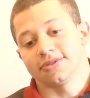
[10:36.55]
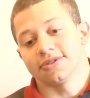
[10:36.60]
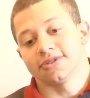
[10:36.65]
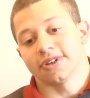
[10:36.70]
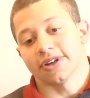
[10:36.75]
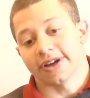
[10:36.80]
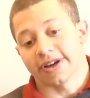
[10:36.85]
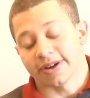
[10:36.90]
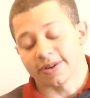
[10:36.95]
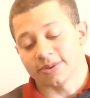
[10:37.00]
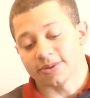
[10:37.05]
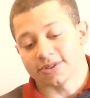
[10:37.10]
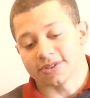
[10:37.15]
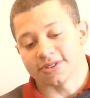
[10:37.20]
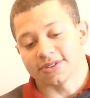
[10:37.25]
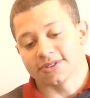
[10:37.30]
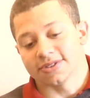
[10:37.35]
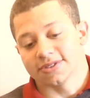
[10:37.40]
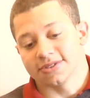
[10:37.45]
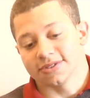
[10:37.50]
yeah, it
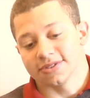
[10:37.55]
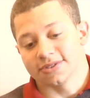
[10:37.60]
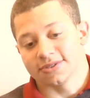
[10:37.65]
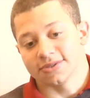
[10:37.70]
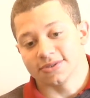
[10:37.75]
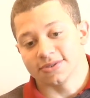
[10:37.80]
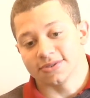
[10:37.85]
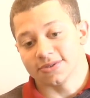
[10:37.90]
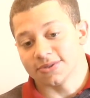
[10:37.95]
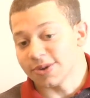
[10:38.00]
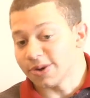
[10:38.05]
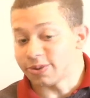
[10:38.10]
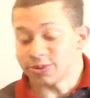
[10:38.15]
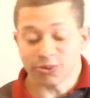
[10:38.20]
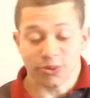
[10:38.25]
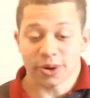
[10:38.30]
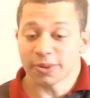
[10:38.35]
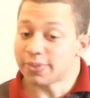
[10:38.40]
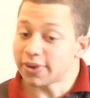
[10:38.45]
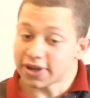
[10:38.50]
was
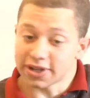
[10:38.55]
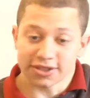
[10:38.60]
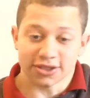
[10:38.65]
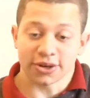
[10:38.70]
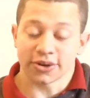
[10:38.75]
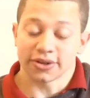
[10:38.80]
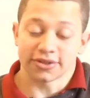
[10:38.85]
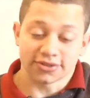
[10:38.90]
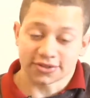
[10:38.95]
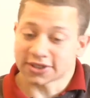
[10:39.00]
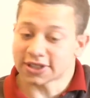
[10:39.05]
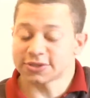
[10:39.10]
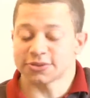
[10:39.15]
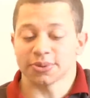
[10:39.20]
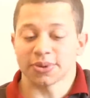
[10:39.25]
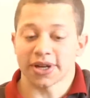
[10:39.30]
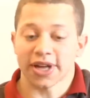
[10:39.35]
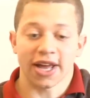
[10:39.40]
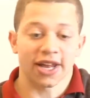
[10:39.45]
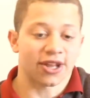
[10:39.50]
weird. But so just from
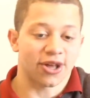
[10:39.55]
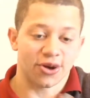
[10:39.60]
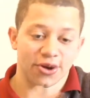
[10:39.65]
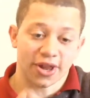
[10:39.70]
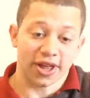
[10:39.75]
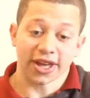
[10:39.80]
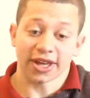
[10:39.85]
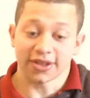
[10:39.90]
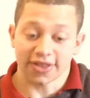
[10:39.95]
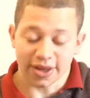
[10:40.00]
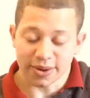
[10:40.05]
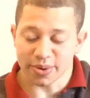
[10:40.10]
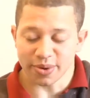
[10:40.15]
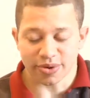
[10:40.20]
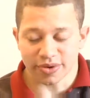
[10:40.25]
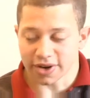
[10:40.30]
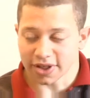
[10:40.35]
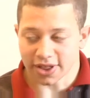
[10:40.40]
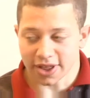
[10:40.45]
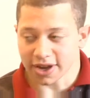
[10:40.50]
the get-go, like they were
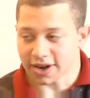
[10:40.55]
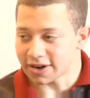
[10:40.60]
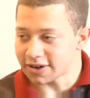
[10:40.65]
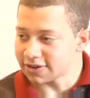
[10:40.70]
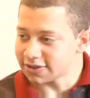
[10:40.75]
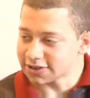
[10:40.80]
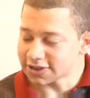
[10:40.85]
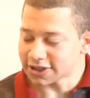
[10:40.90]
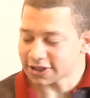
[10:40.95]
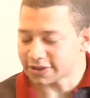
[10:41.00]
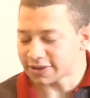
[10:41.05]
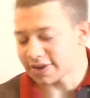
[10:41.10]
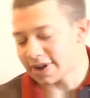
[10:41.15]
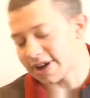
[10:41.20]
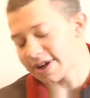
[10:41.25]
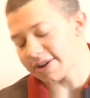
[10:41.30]
already there. So